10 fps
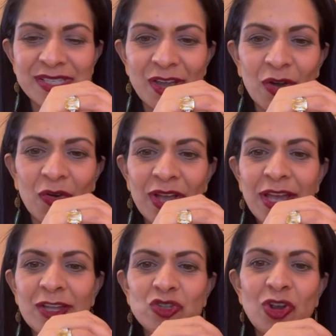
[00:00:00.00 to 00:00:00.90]
So
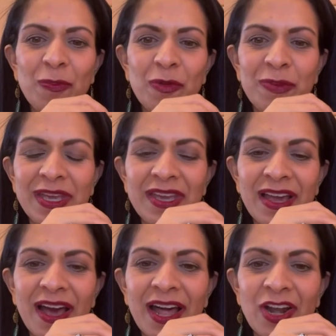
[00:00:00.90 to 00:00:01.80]
Triple B,
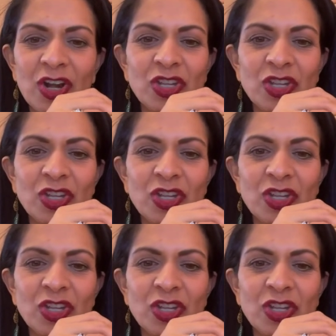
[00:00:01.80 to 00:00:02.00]
Connor,